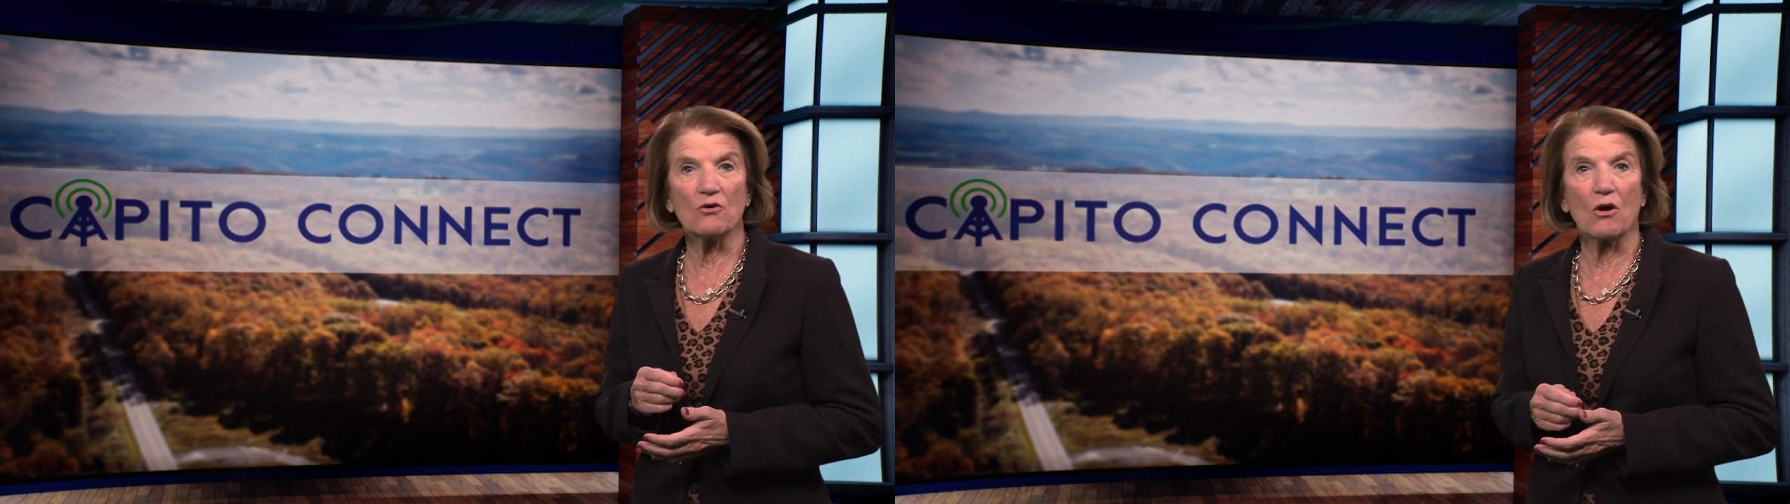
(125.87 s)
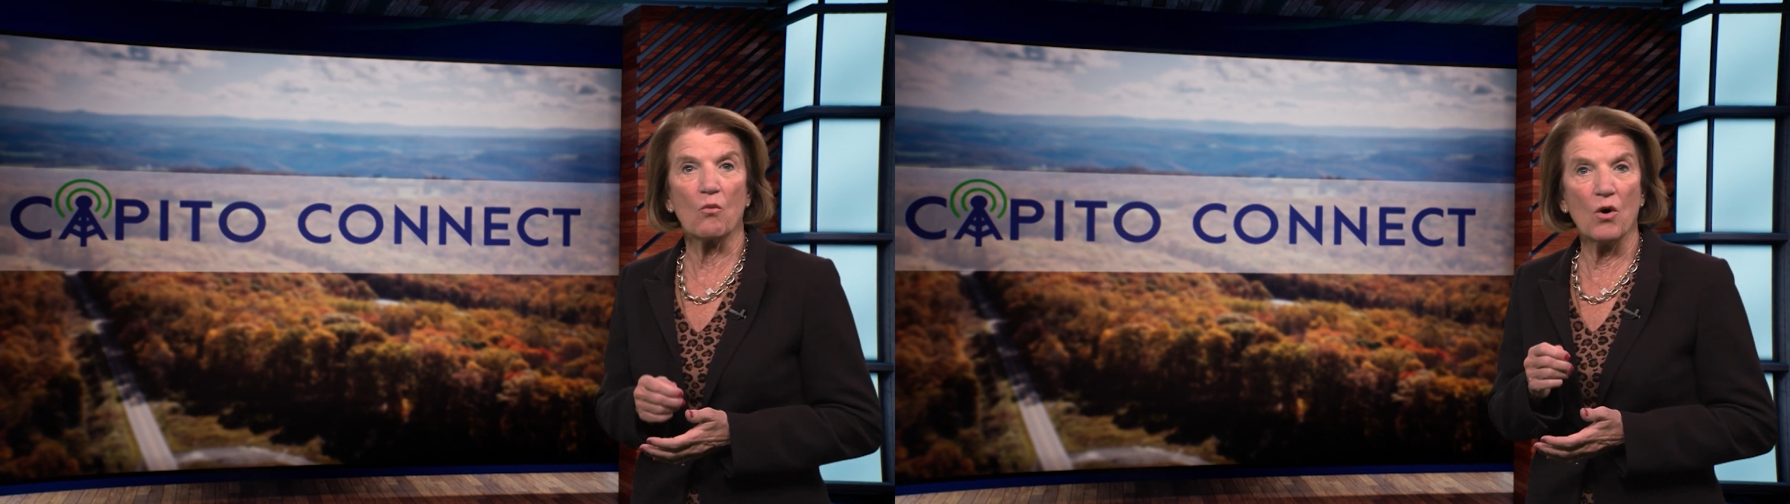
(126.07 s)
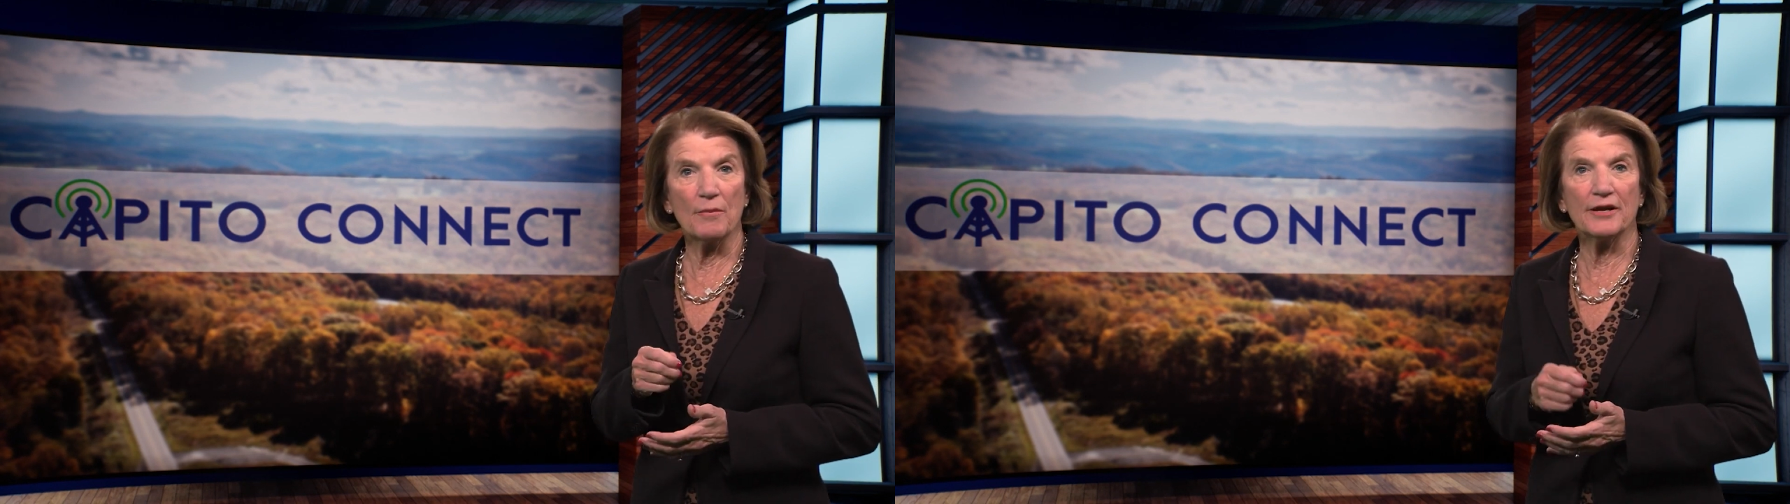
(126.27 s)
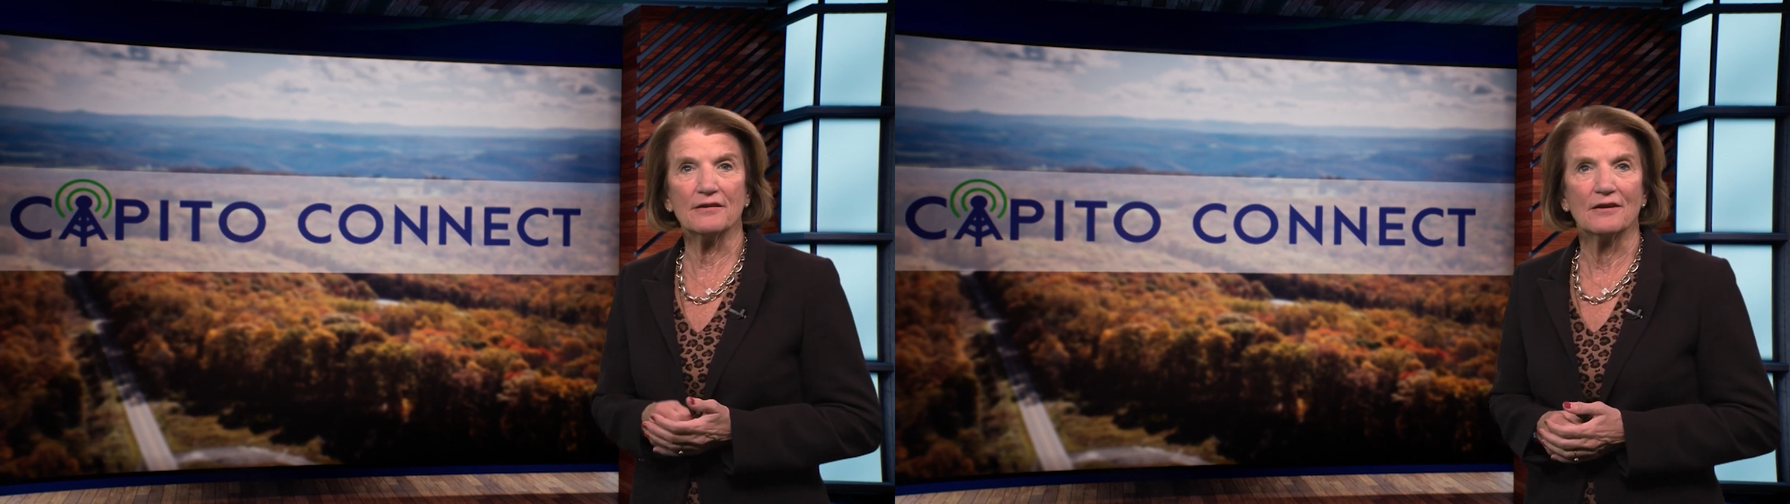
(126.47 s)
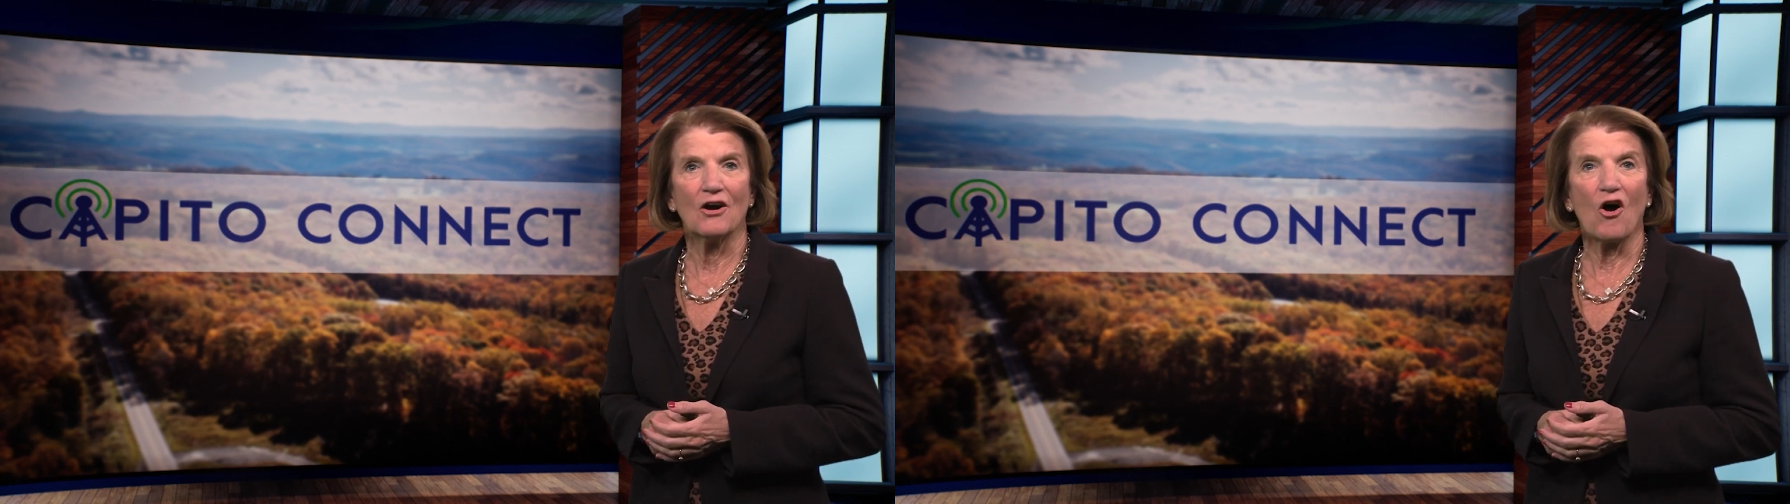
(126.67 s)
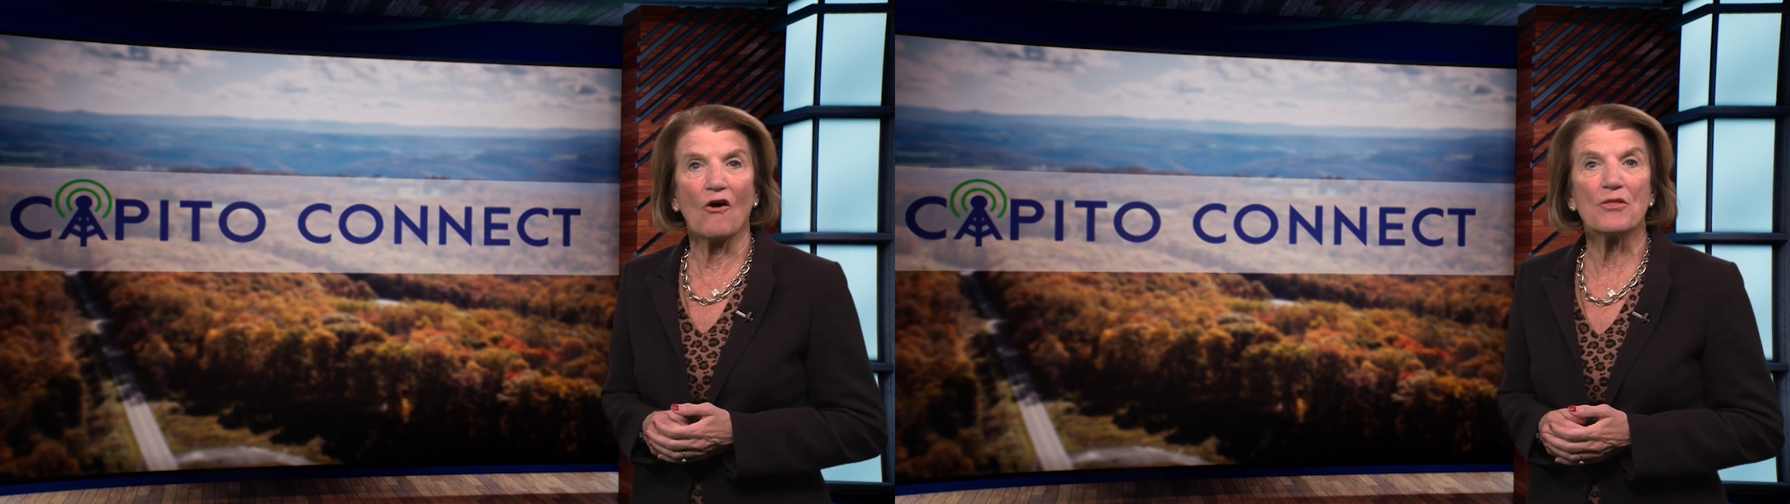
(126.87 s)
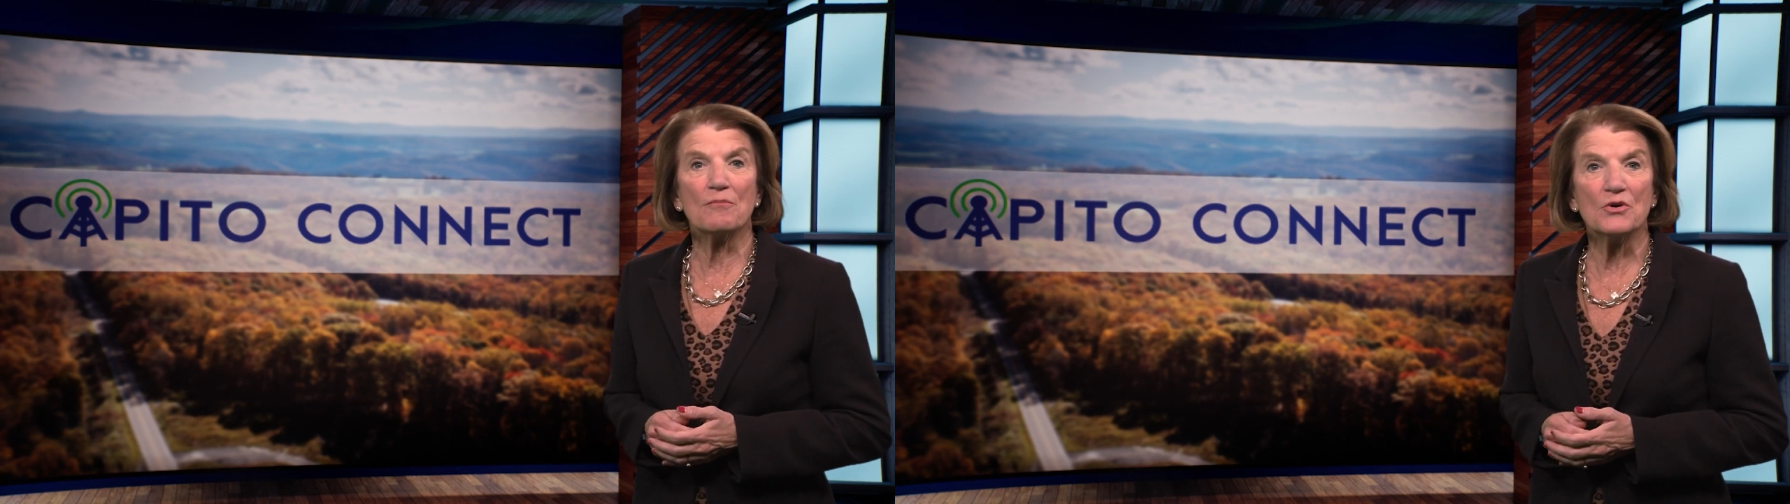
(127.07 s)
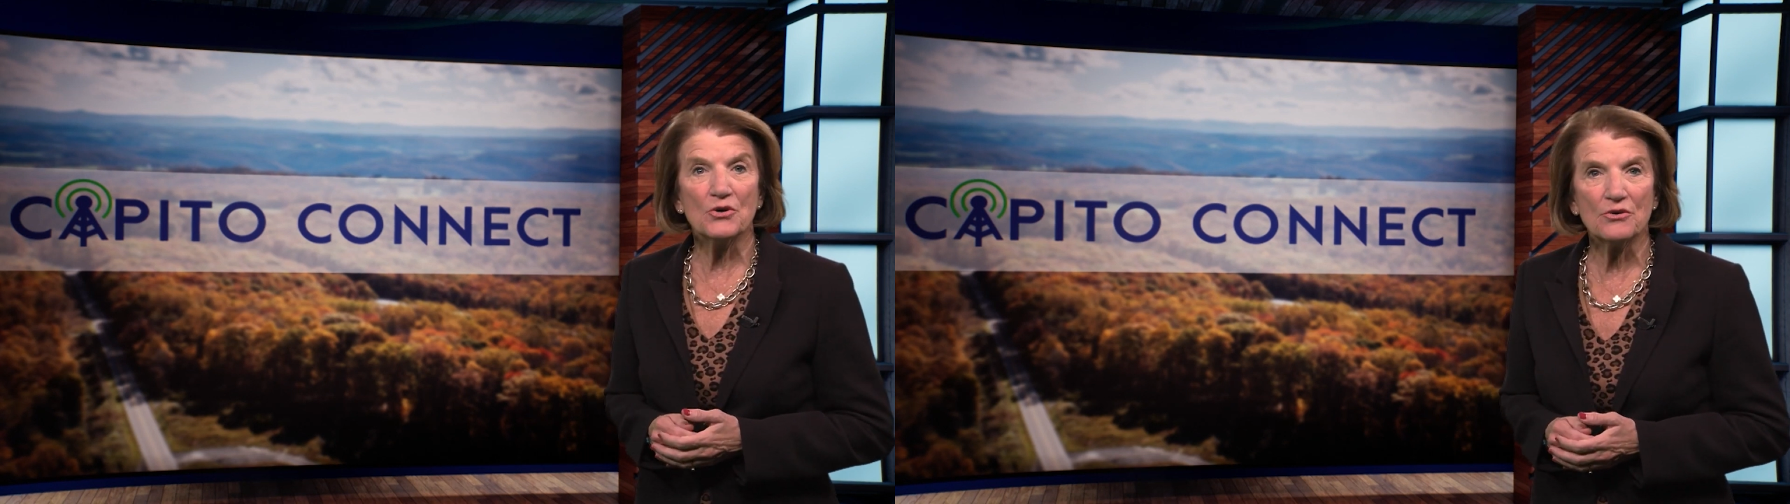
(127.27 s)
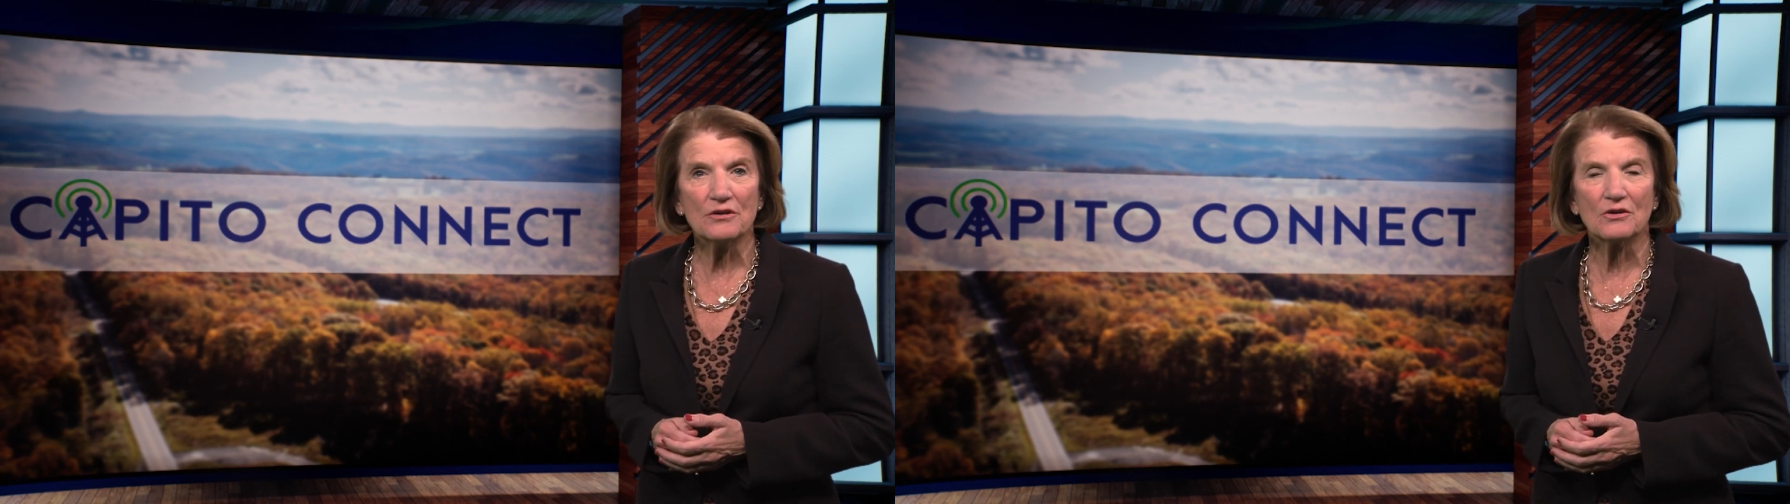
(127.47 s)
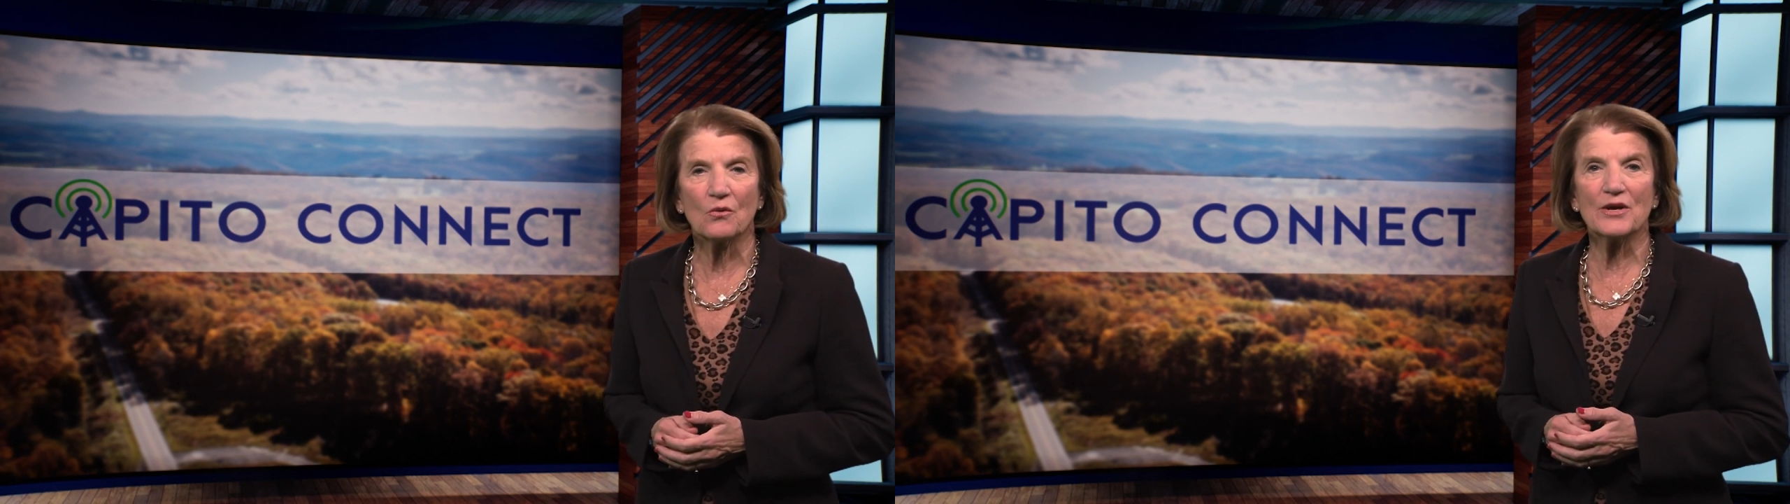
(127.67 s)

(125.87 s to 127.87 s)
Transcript: or a woman on the moon,